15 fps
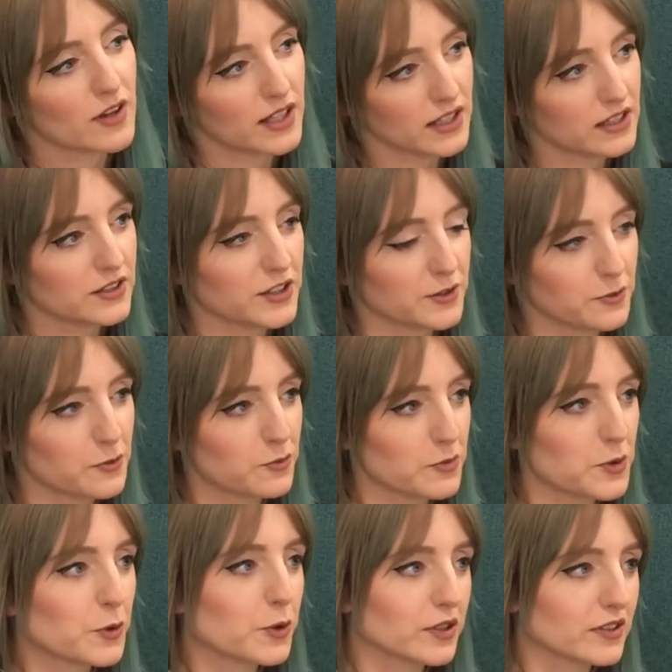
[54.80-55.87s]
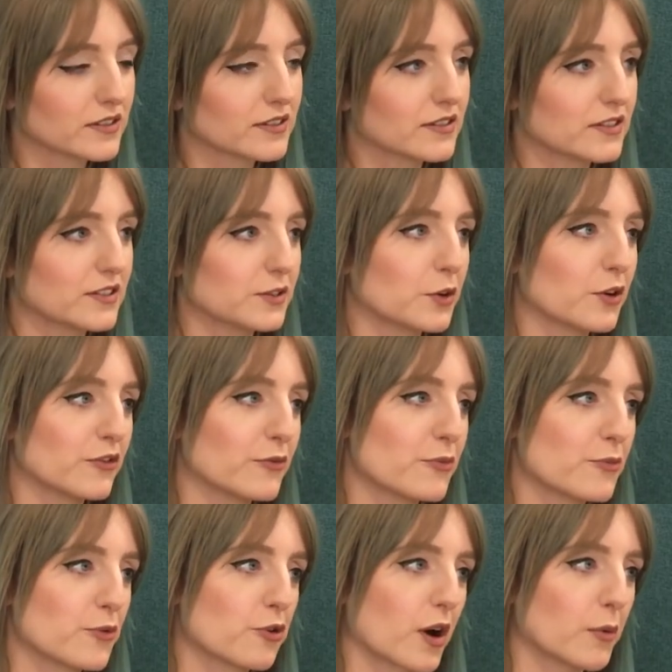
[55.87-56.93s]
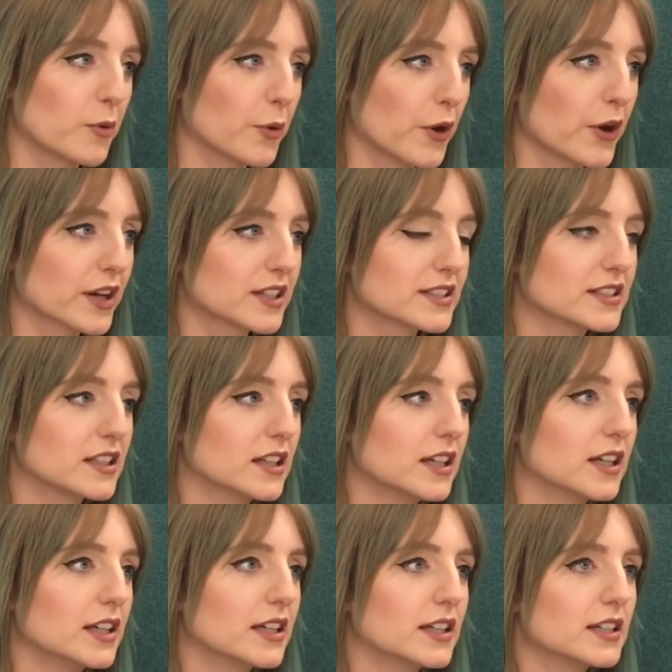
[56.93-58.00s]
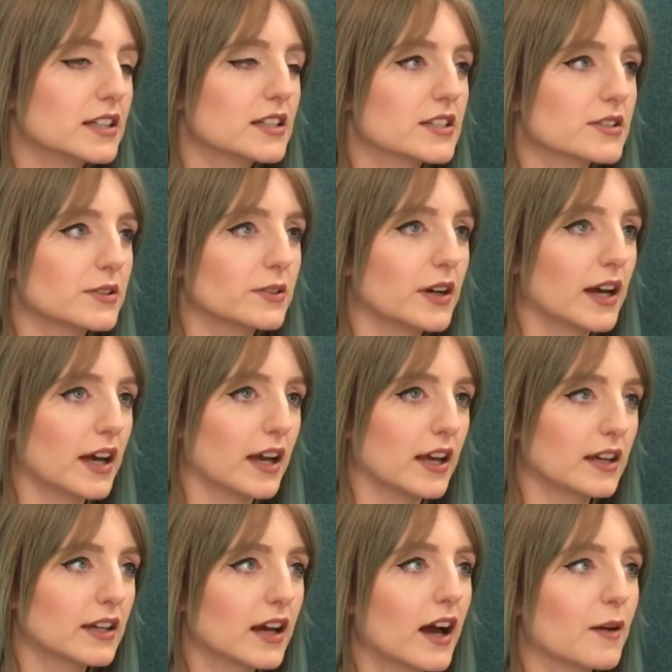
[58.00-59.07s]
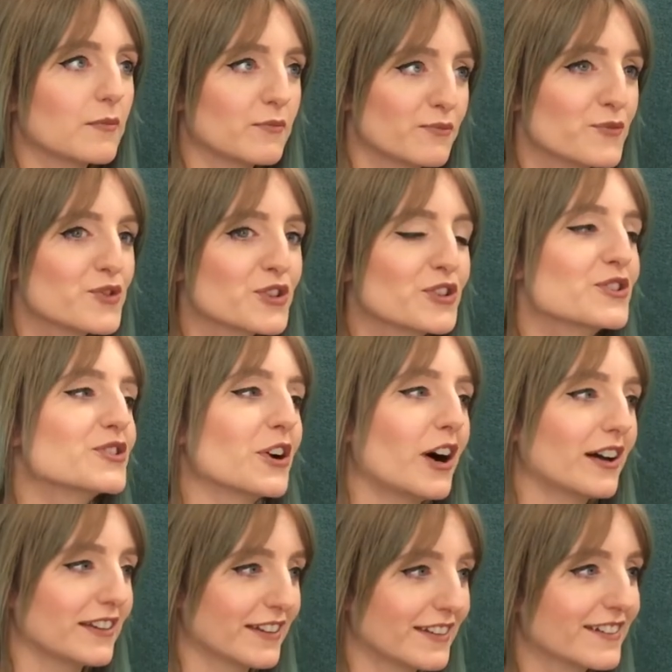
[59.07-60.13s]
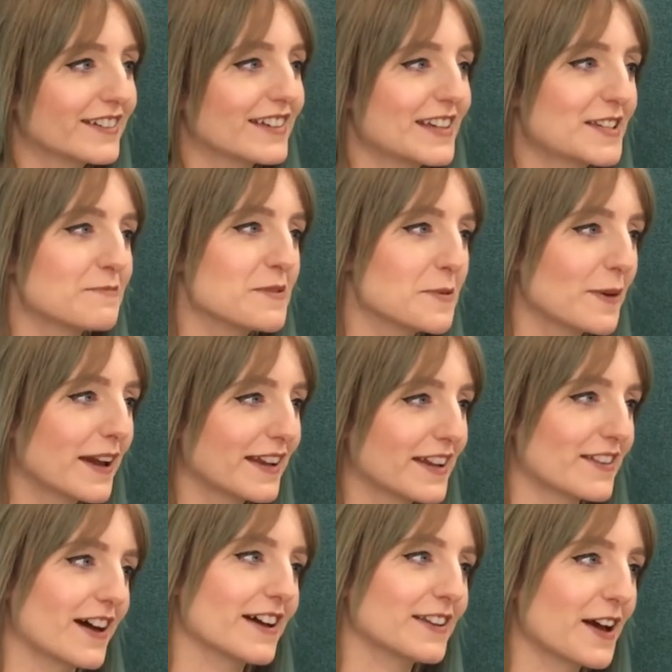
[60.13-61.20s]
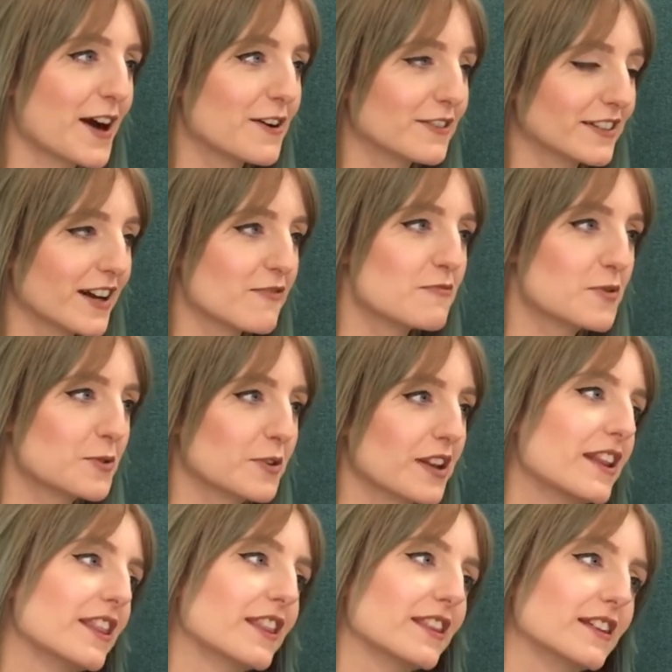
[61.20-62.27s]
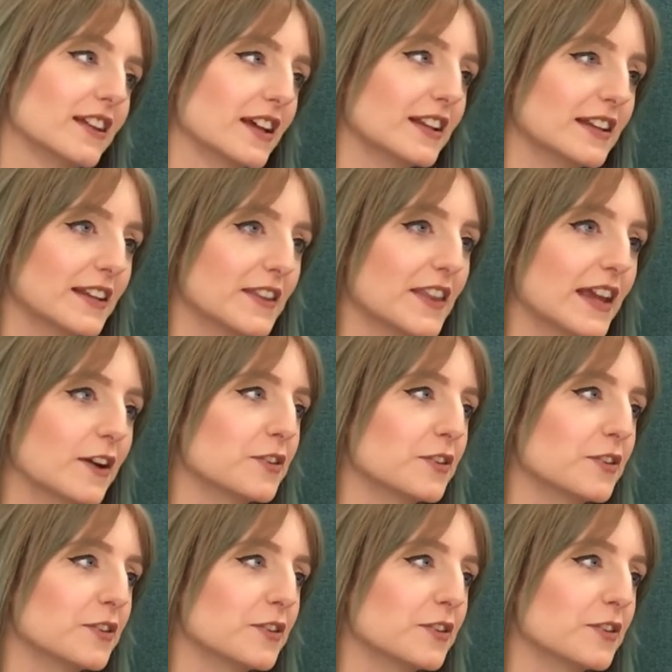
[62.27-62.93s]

ready to do my own sort of programme of work. So I'm just starting to ease my way into that now and have my own thing